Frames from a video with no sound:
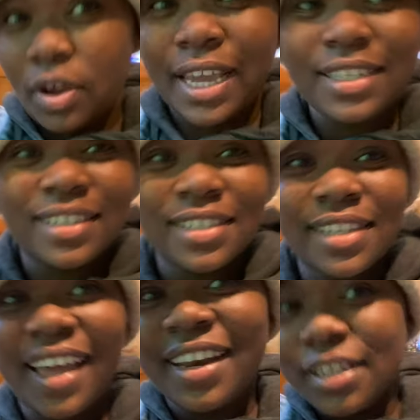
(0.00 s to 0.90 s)
I
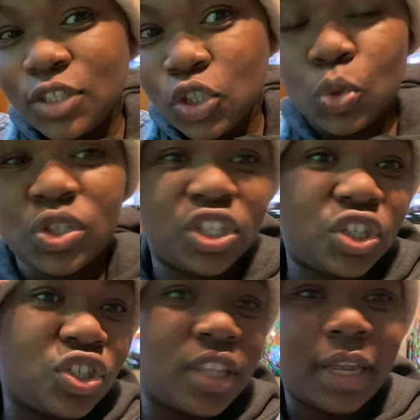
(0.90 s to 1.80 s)
decided to
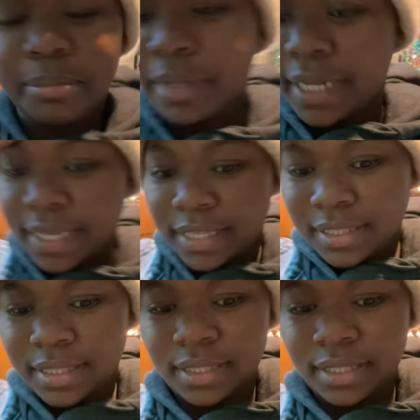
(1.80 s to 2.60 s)
dish that paste.